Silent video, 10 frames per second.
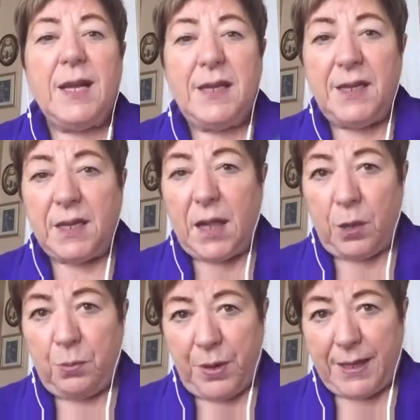Linda
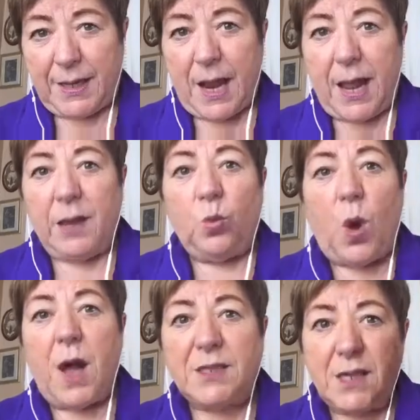Claire Puig and I
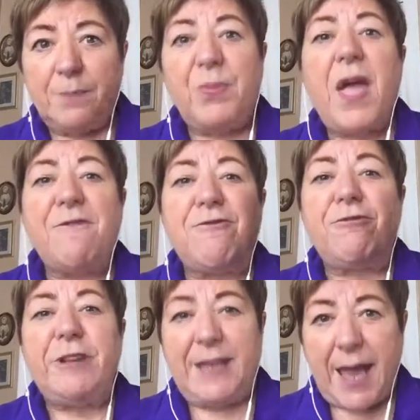walked
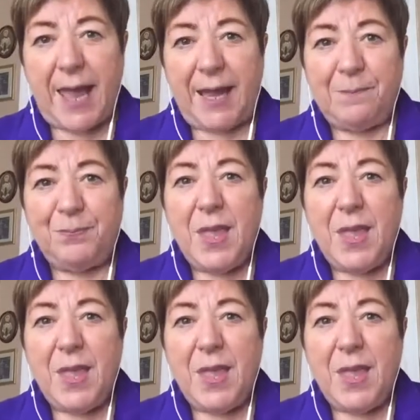every day.